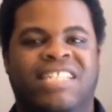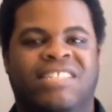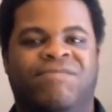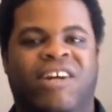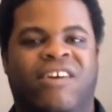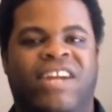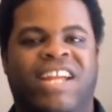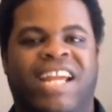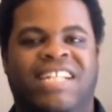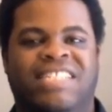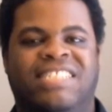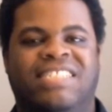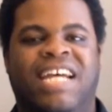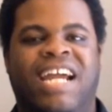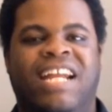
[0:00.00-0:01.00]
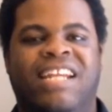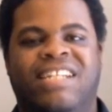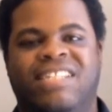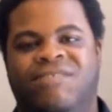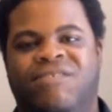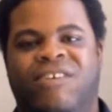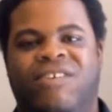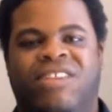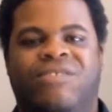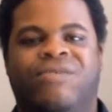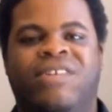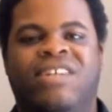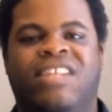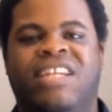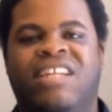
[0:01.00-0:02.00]
It's very exciting. It's very
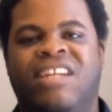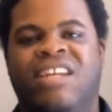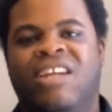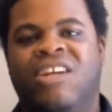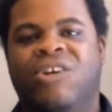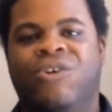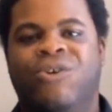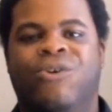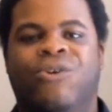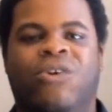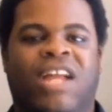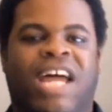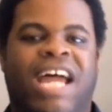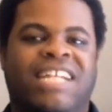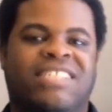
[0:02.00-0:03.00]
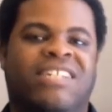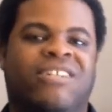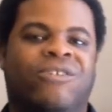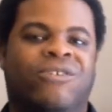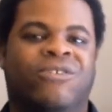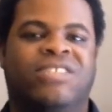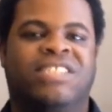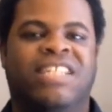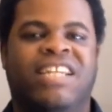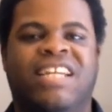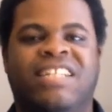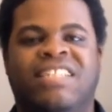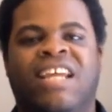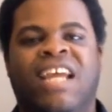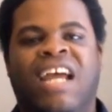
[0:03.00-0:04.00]
thrilling. Cool action. Cool
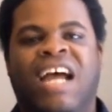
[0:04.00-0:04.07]
scenes.